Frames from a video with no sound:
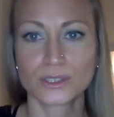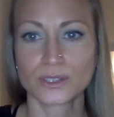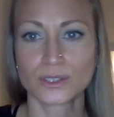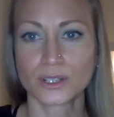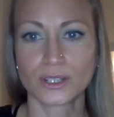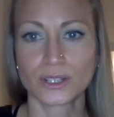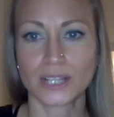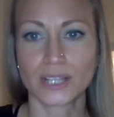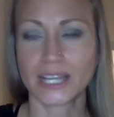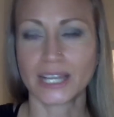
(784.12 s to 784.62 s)
to
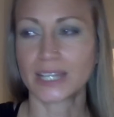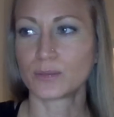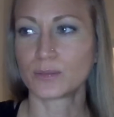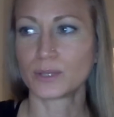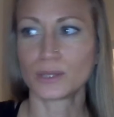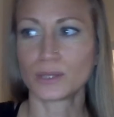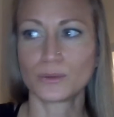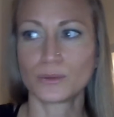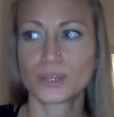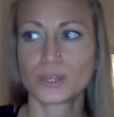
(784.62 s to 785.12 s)
look like,
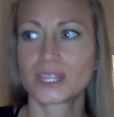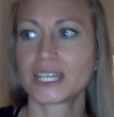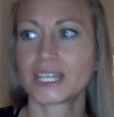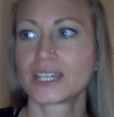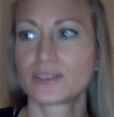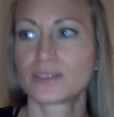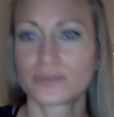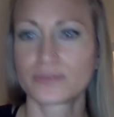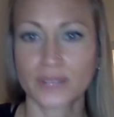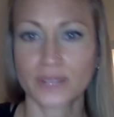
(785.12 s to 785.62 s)
what you
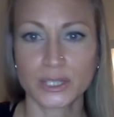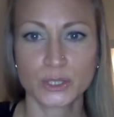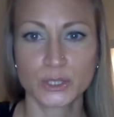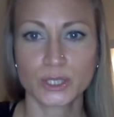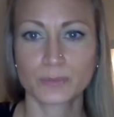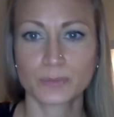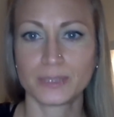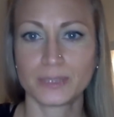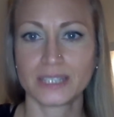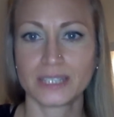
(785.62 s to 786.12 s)
think
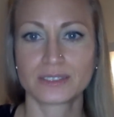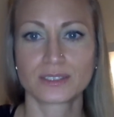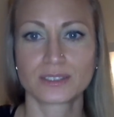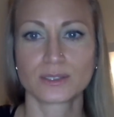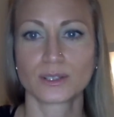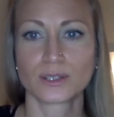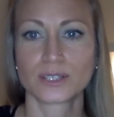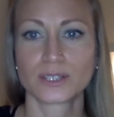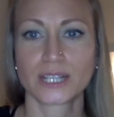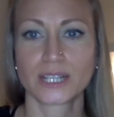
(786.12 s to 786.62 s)
friendship needs to
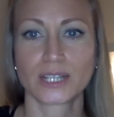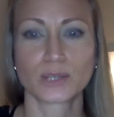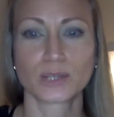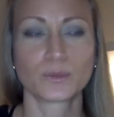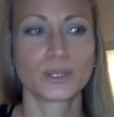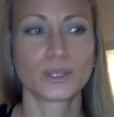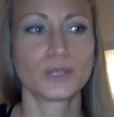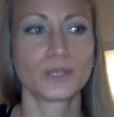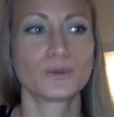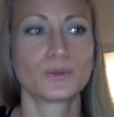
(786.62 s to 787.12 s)
look like, or
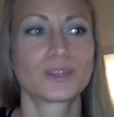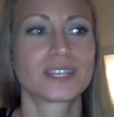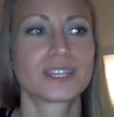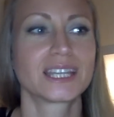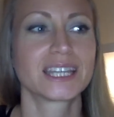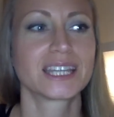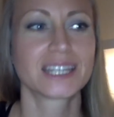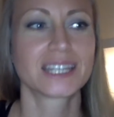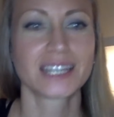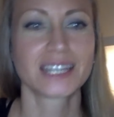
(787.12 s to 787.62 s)
what you
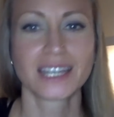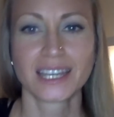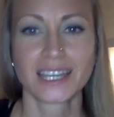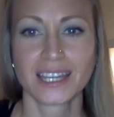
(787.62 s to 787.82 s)
think